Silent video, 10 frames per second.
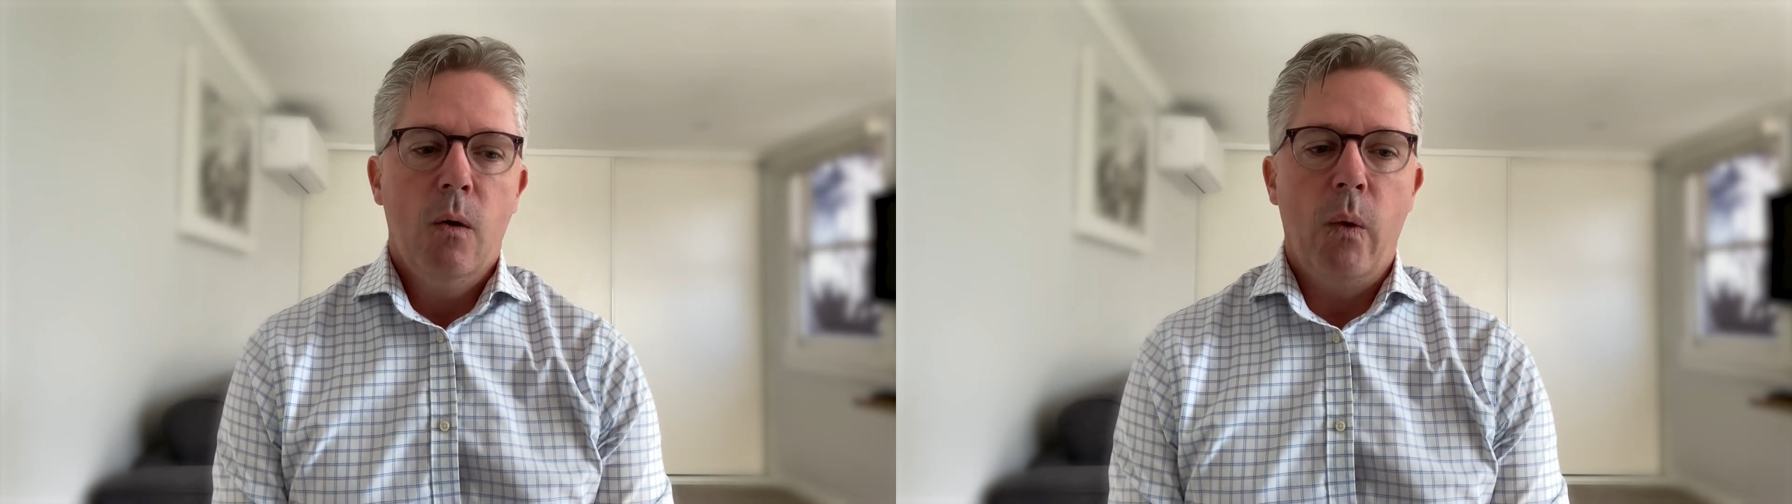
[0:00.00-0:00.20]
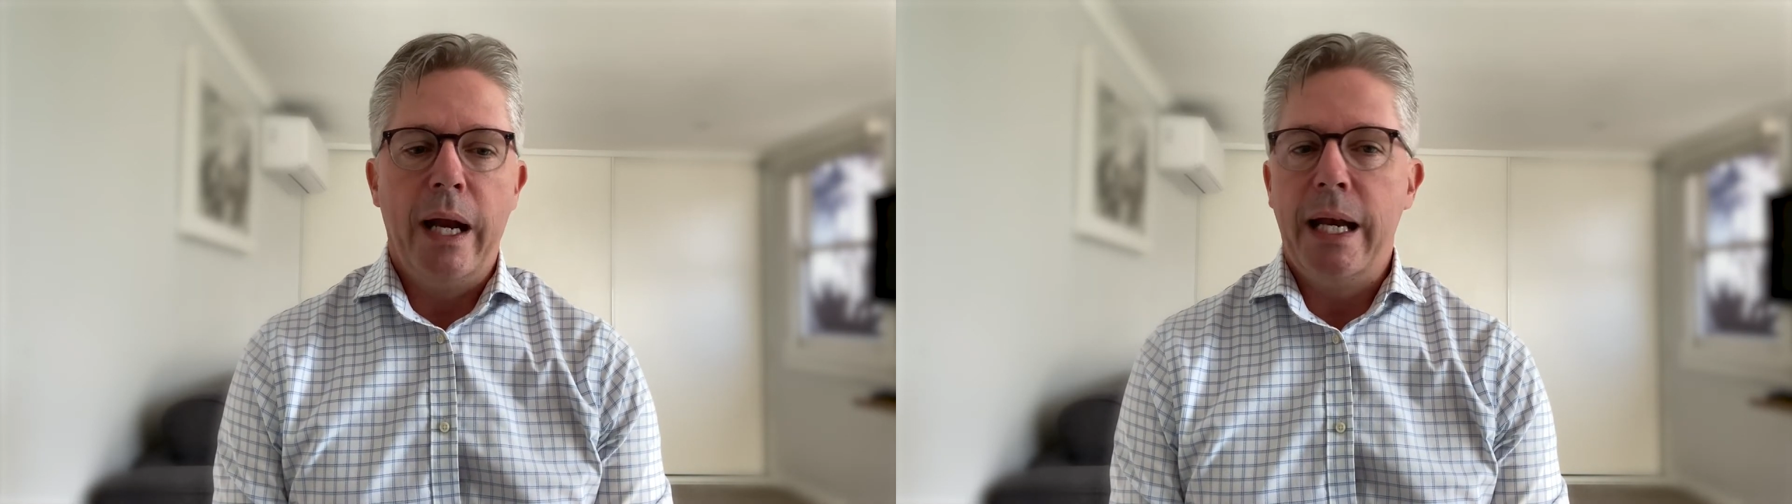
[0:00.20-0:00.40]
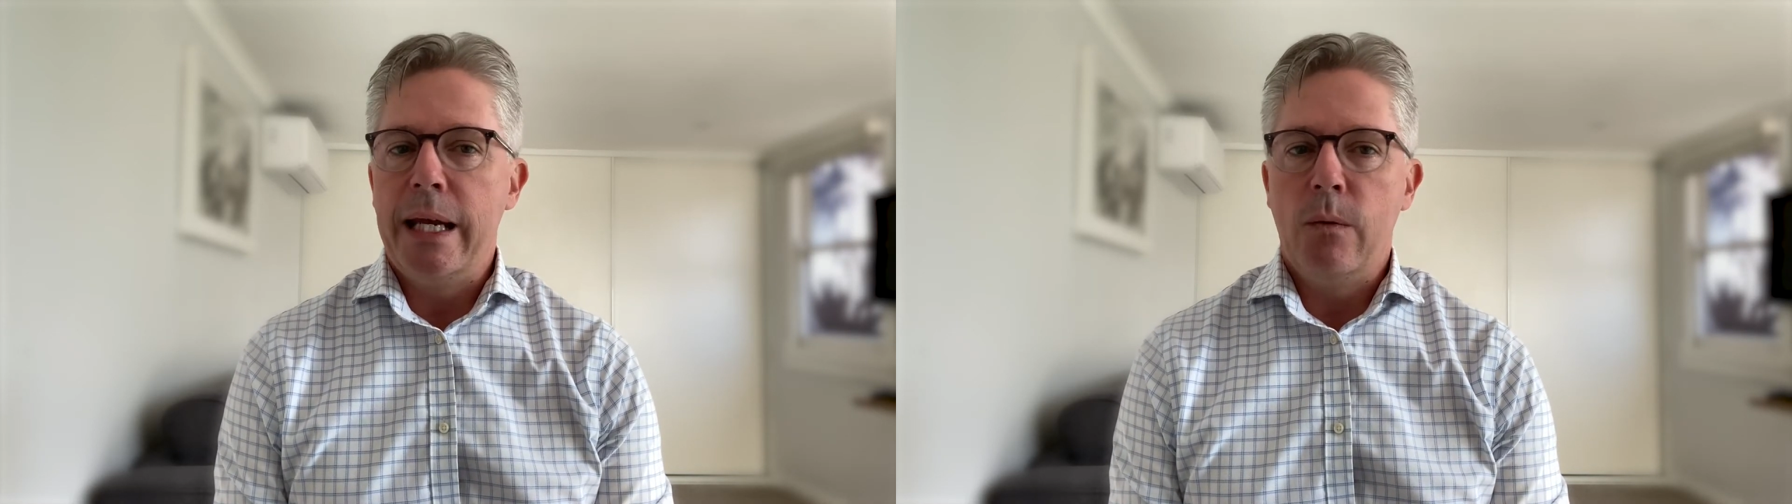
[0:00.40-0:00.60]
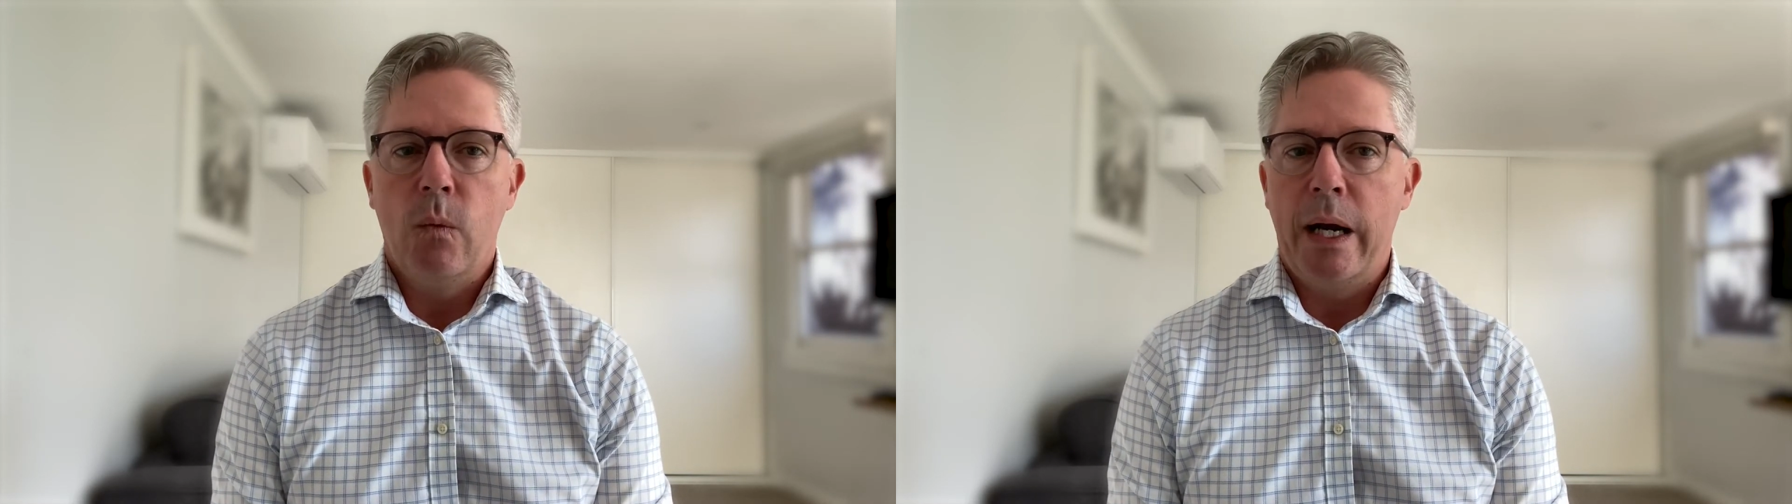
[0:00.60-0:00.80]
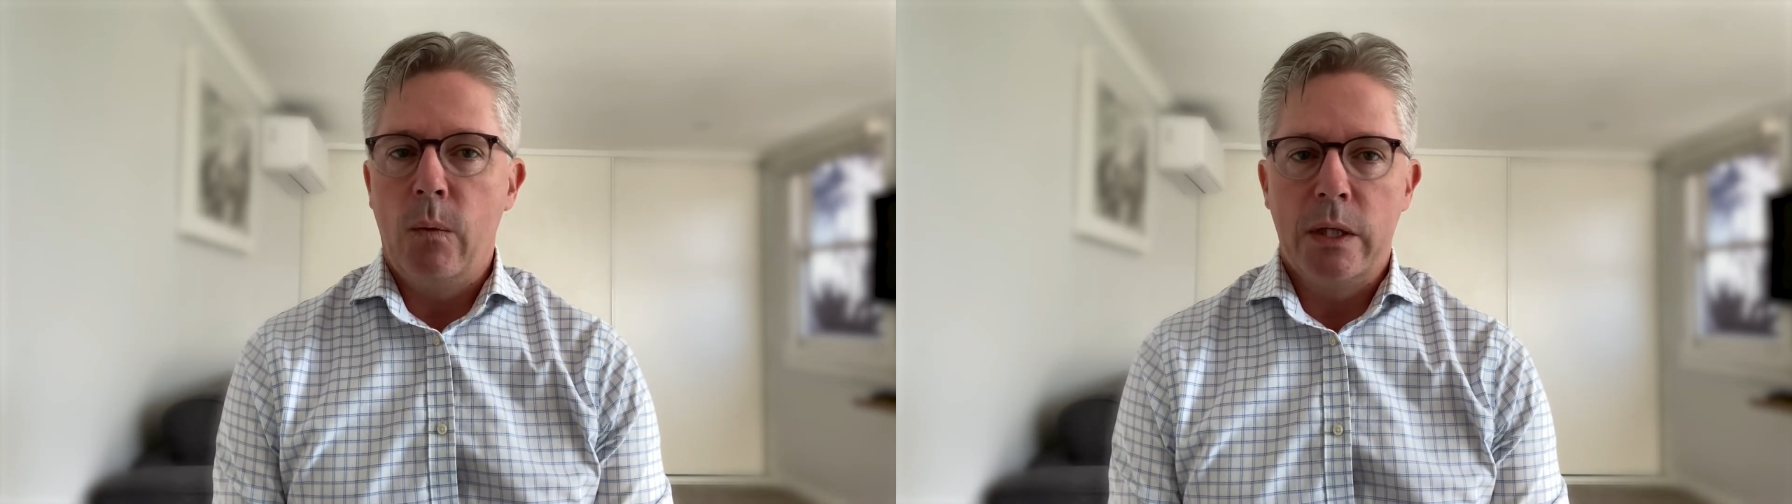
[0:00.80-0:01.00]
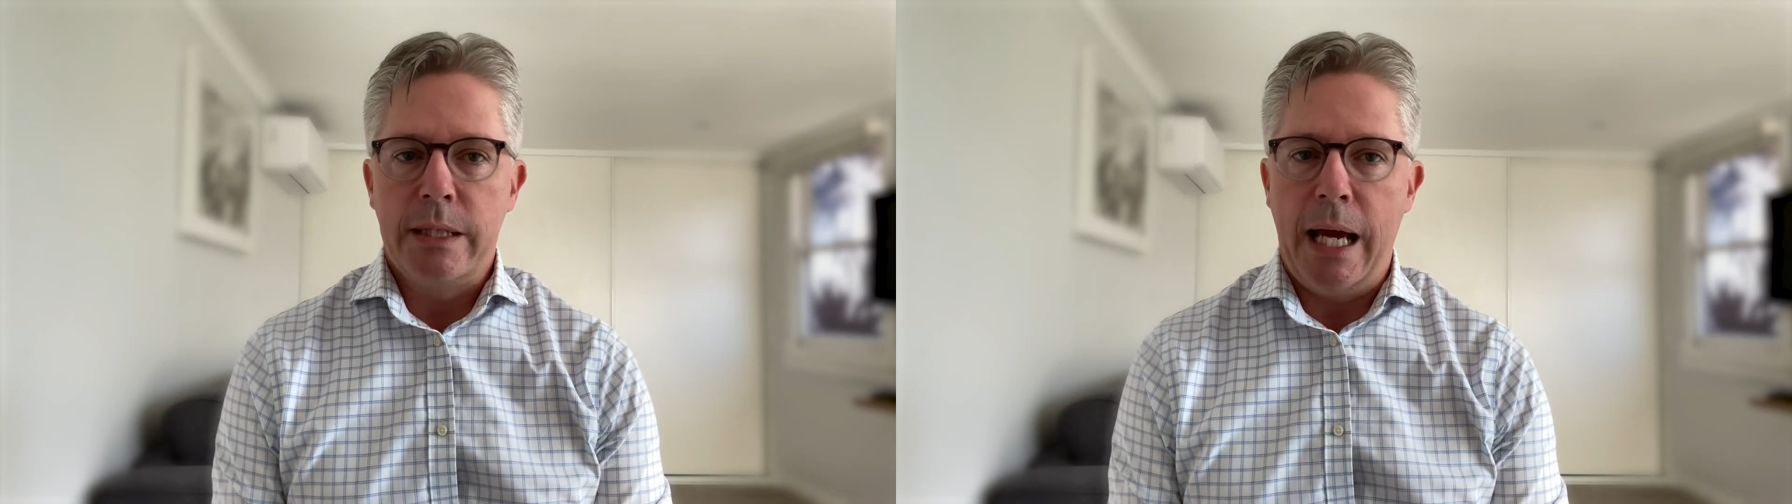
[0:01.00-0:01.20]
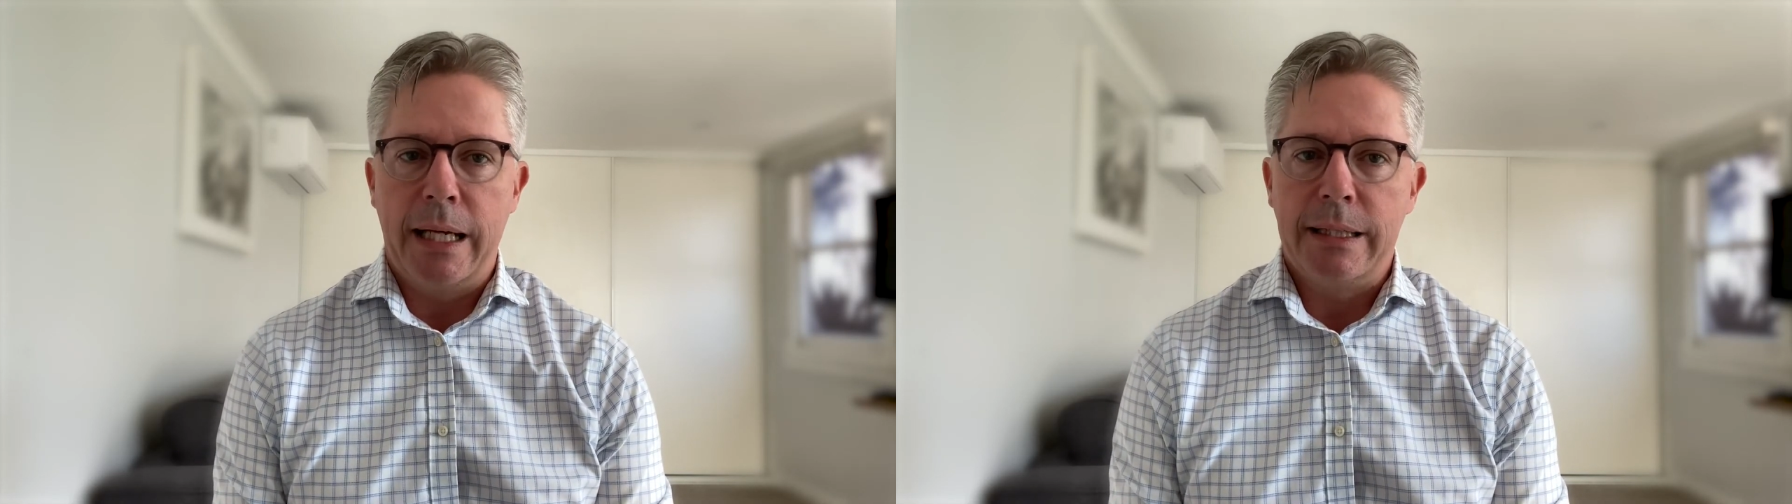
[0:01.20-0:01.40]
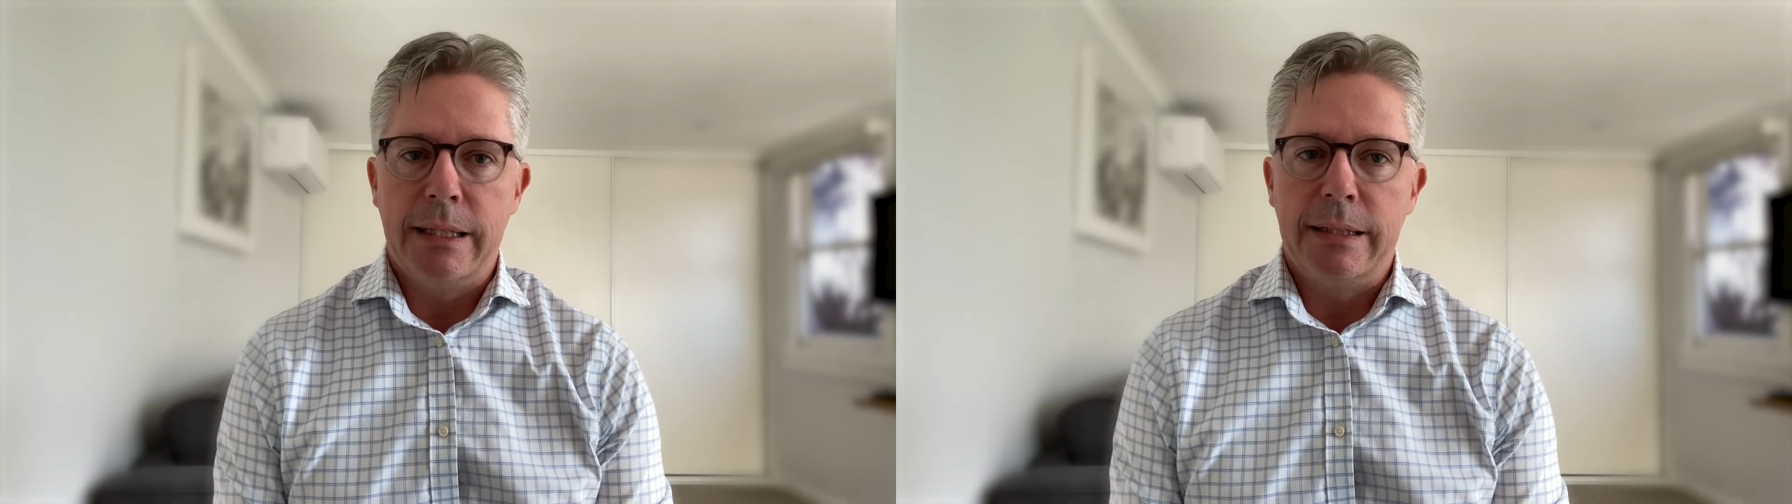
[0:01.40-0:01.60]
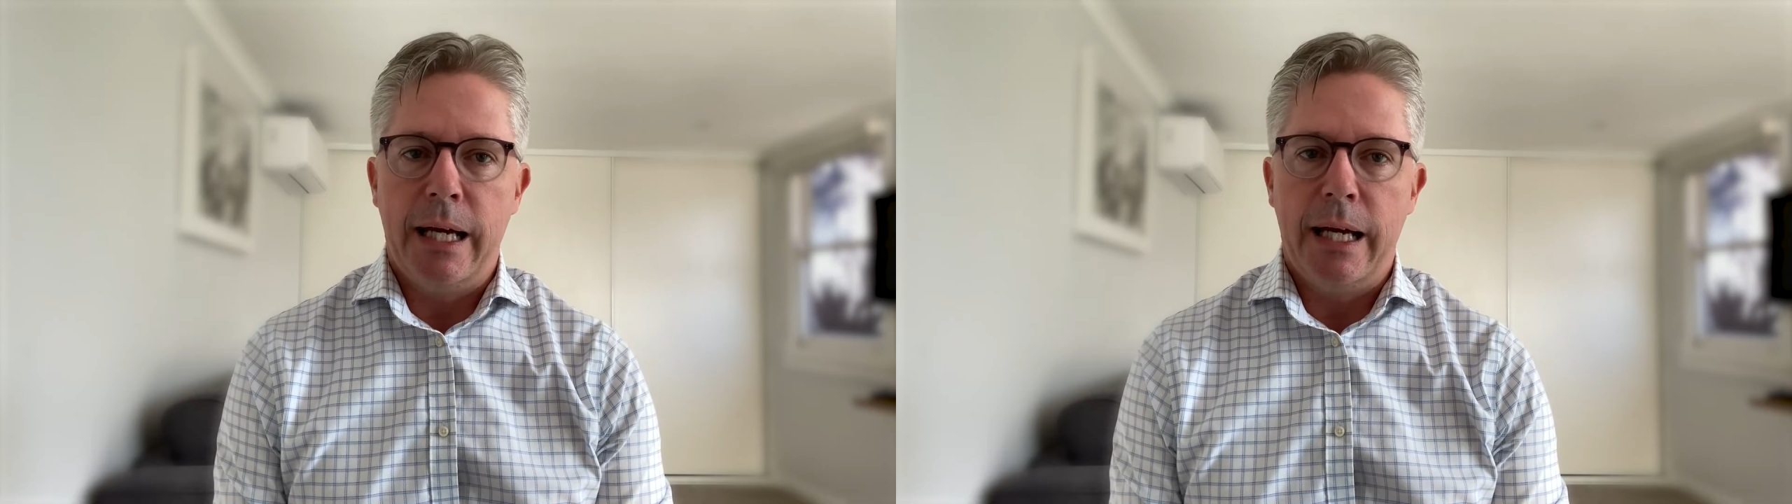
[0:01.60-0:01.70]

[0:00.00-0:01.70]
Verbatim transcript: when anyone wants to access